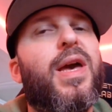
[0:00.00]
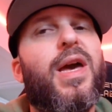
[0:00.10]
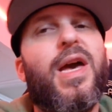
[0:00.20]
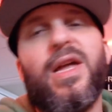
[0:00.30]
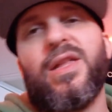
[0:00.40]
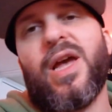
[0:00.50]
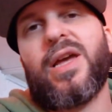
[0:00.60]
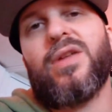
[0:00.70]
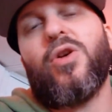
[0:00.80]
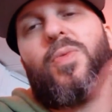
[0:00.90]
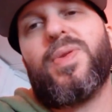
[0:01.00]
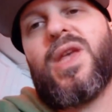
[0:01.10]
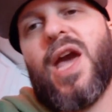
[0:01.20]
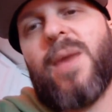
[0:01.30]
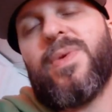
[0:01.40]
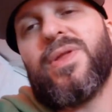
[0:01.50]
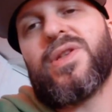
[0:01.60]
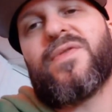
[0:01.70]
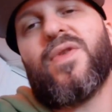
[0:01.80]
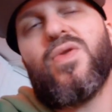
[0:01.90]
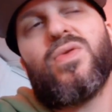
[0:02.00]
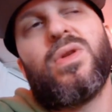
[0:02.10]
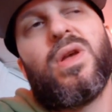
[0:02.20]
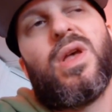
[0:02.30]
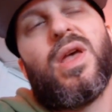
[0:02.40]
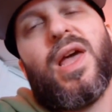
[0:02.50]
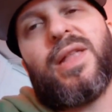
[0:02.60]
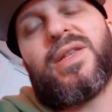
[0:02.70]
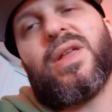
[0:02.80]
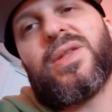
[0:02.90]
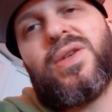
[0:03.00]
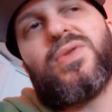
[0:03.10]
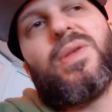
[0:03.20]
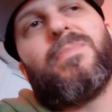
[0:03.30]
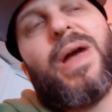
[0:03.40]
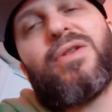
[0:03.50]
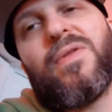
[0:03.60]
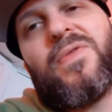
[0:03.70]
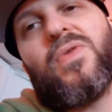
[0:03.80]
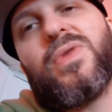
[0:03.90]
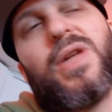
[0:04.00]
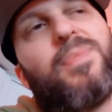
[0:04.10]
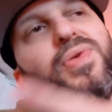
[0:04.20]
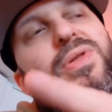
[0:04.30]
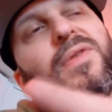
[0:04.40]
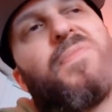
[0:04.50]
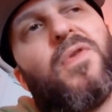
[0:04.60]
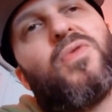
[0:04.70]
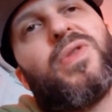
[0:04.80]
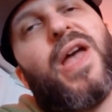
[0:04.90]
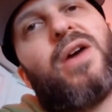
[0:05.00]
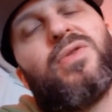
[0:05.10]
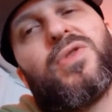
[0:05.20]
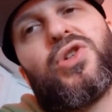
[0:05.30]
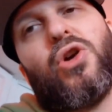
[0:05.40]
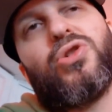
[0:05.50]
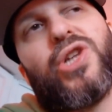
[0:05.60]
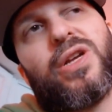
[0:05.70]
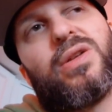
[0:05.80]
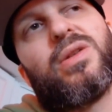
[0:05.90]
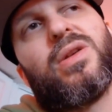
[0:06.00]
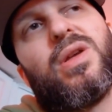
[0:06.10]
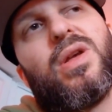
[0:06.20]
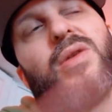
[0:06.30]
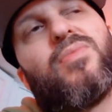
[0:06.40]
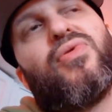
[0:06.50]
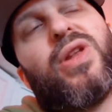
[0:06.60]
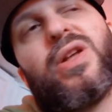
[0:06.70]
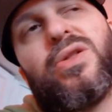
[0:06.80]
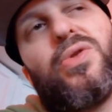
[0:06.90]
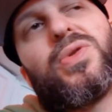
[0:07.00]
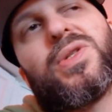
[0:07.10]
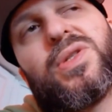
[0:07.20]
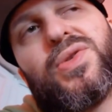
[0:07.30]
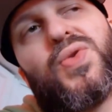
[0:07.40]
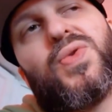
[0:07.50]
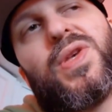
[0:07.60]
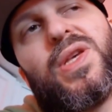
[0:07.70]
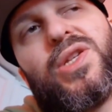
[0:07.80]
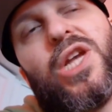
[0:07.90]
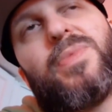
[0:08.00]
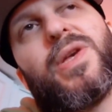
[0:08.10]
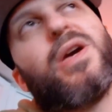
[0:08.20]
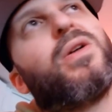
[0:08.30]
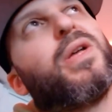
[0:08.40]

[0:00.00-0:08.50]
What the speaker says: I can open the app on this phone and tell it to use the microphone. And I put the phone down charging pretty close to the JBL.